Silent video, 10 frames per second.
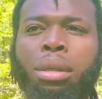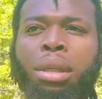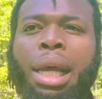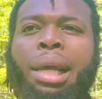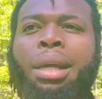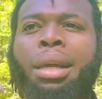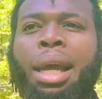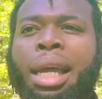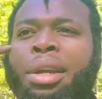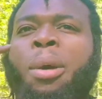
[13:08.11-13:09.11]
Like,
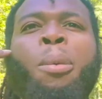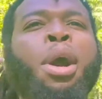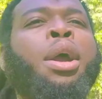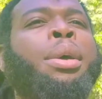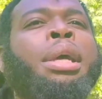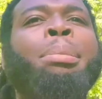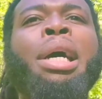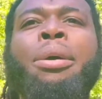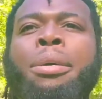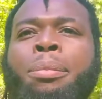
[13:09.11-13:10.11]
and don't worry
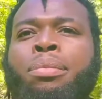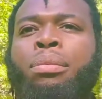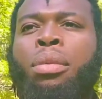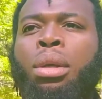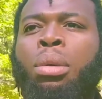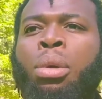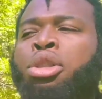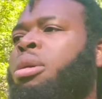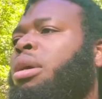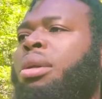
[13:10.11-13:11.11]
about
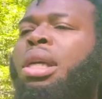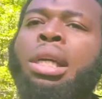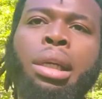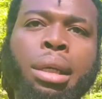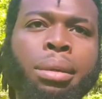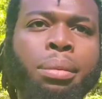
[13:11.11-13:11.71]
what you're going to need.